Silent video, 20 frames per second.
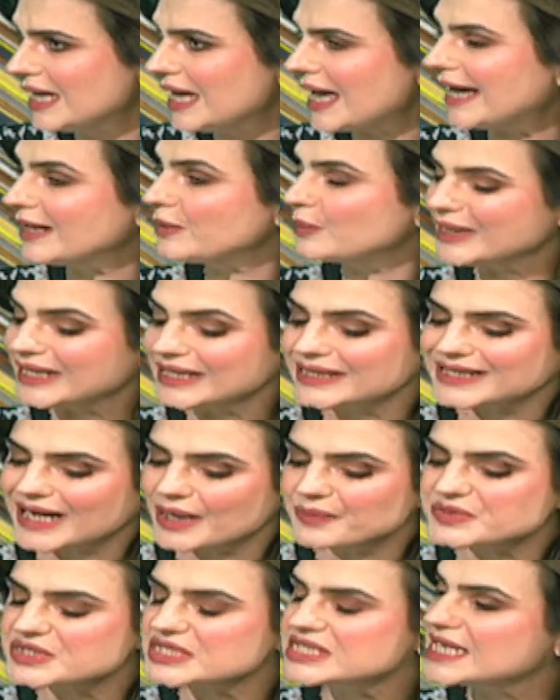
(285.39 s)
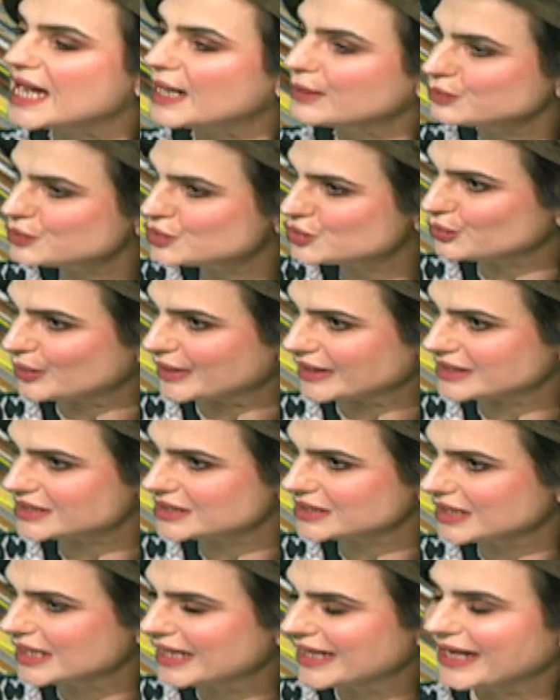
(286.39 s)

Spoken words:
And when it comes down to it,